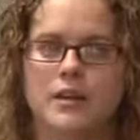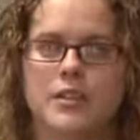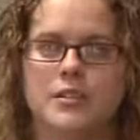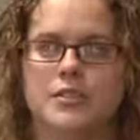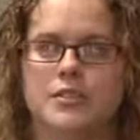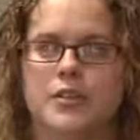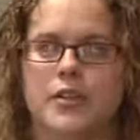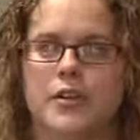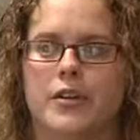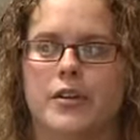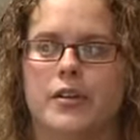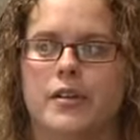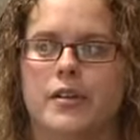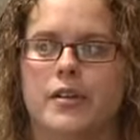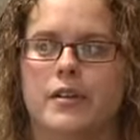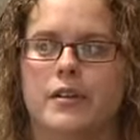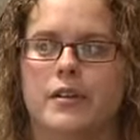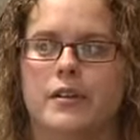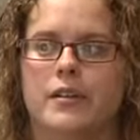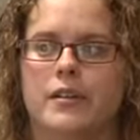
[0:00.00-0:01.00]
So
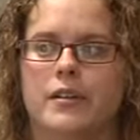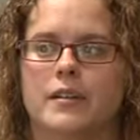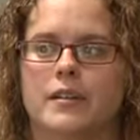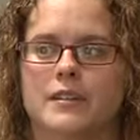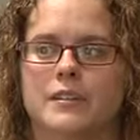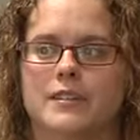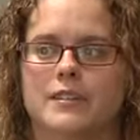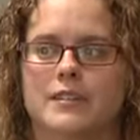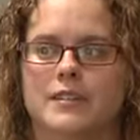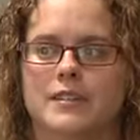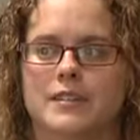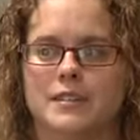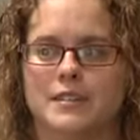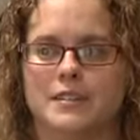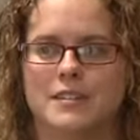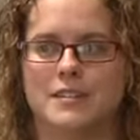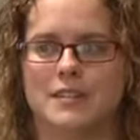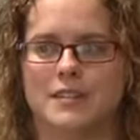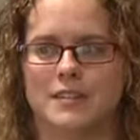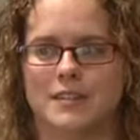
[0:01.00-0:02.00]

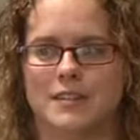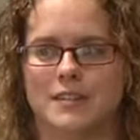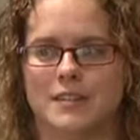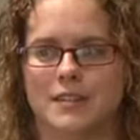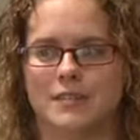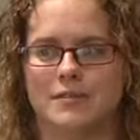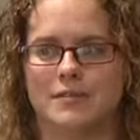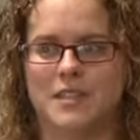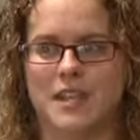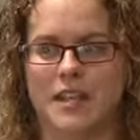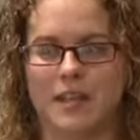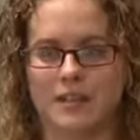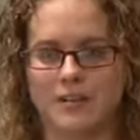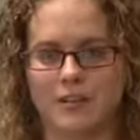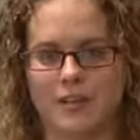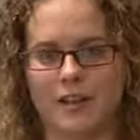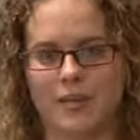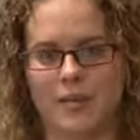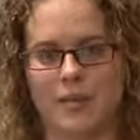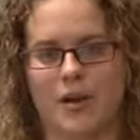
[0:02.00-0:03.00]
this
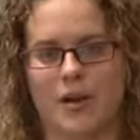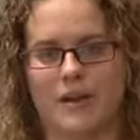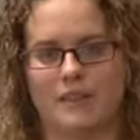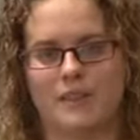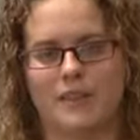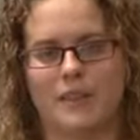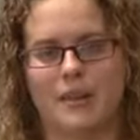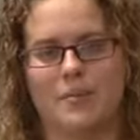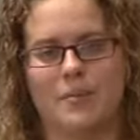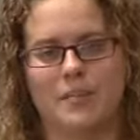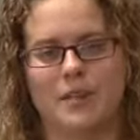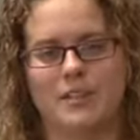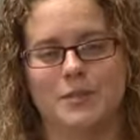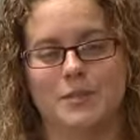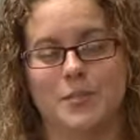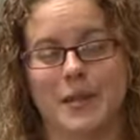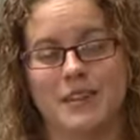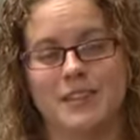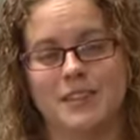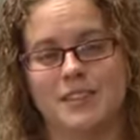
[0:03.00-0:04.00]
tendering a price to government is
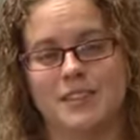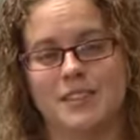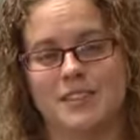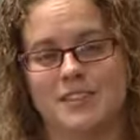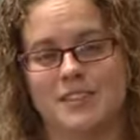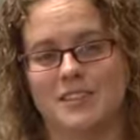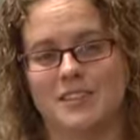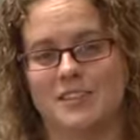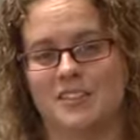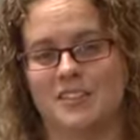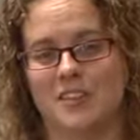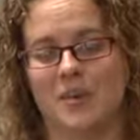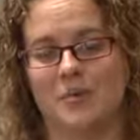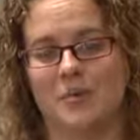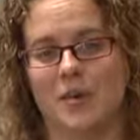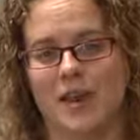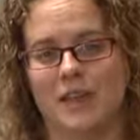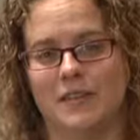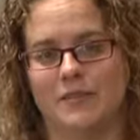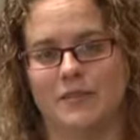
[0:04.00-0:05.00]
basically just a
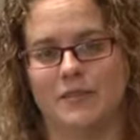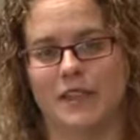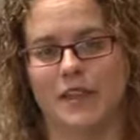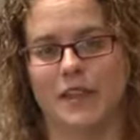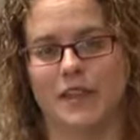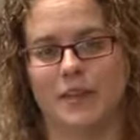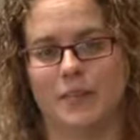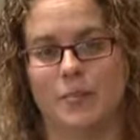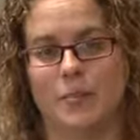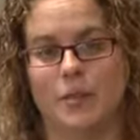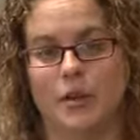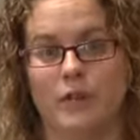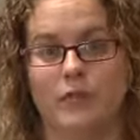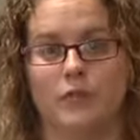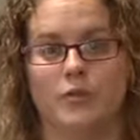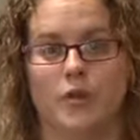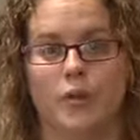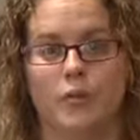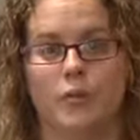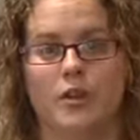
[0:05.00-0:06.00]
way of saying putting
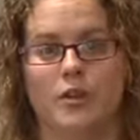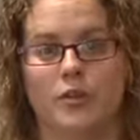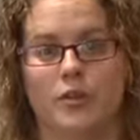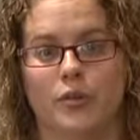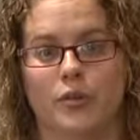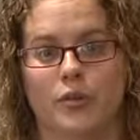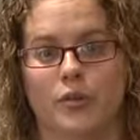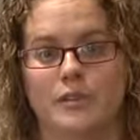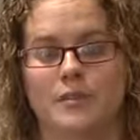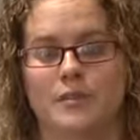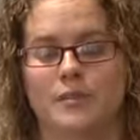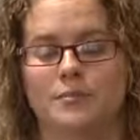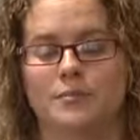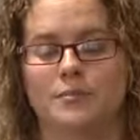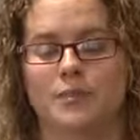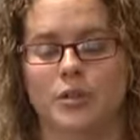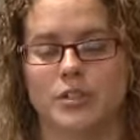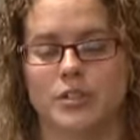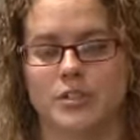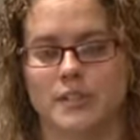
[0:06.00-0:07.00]
forward your
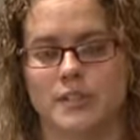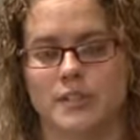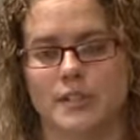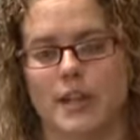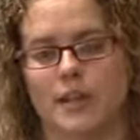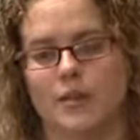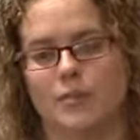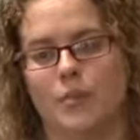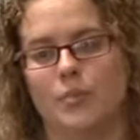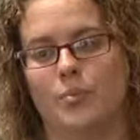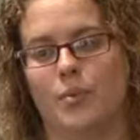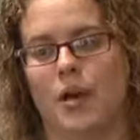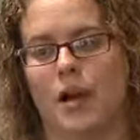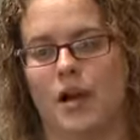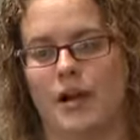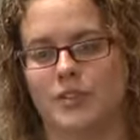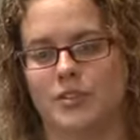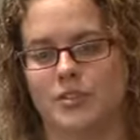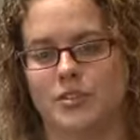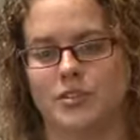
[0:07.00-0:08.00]
most sustainable
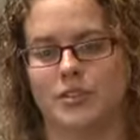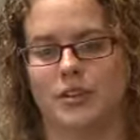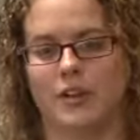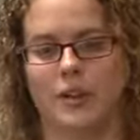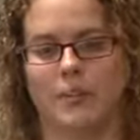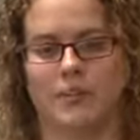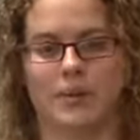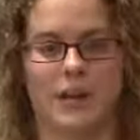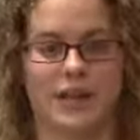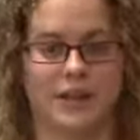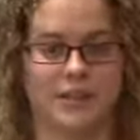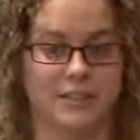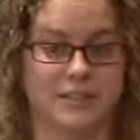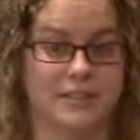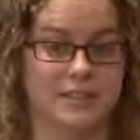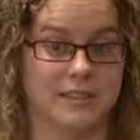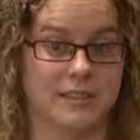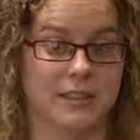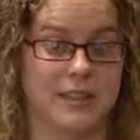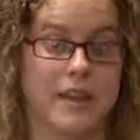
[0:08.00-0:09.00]
price to your government
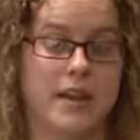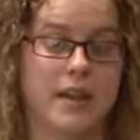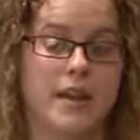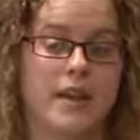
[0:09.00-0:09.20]
agency.